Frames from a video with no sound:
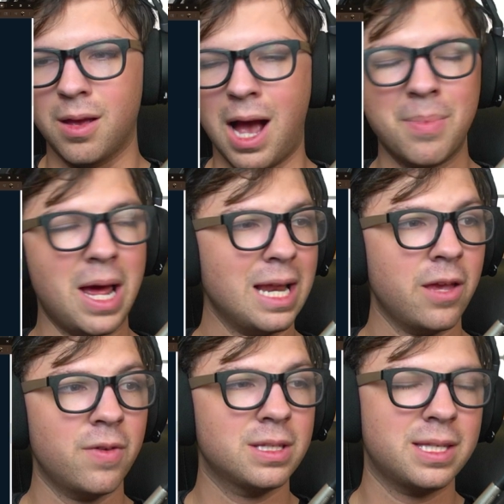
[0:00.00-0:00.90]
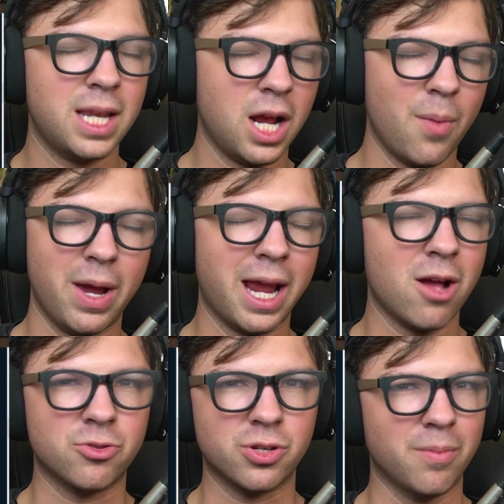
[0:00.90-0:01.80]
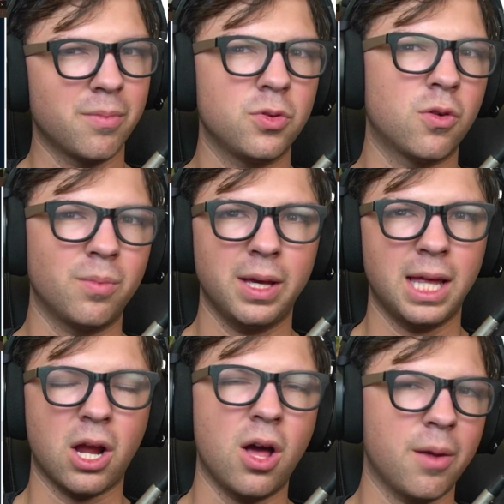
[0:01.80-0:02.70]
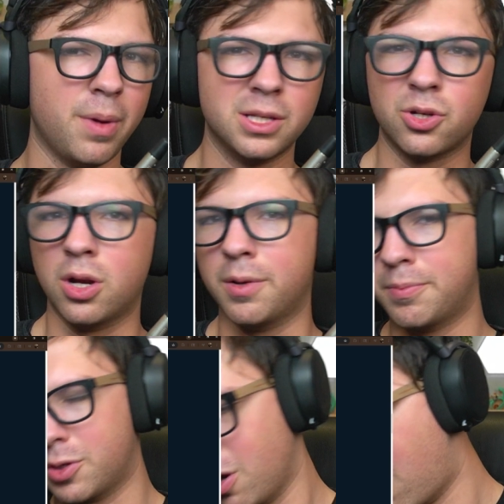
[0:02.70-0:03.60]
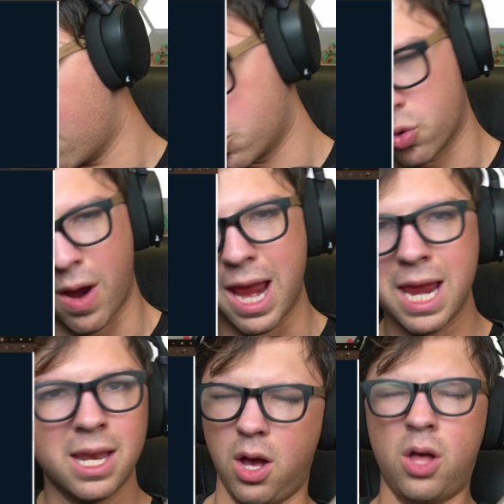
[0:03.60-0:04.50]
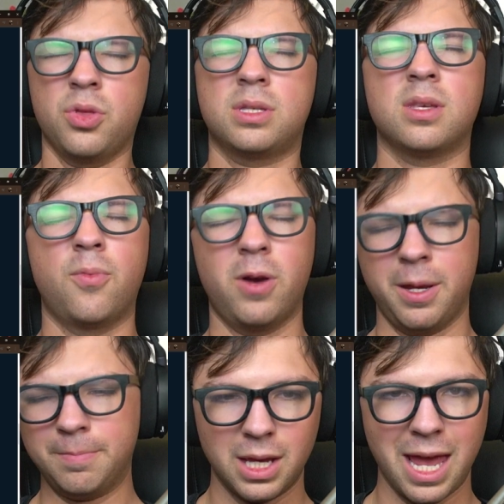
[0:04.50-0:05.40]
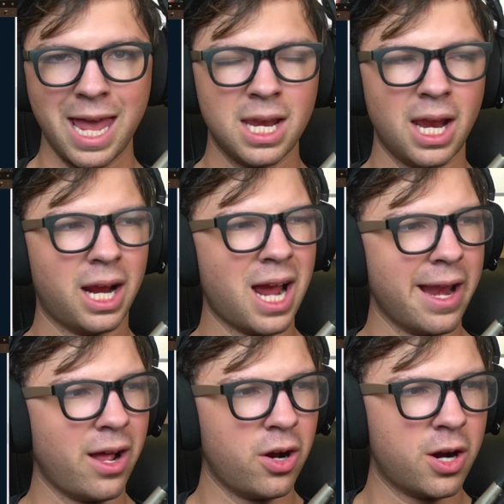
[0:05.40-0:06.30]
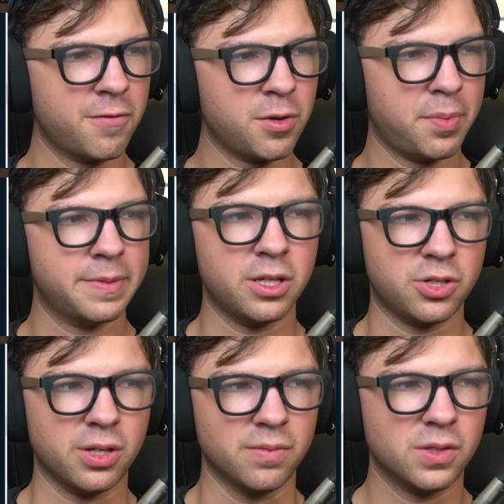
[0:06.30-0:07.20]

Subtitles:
I'm not even sitting on my couch. I'm normally like on a bus or on a train, on the subway, in a kind of uncomfortable position.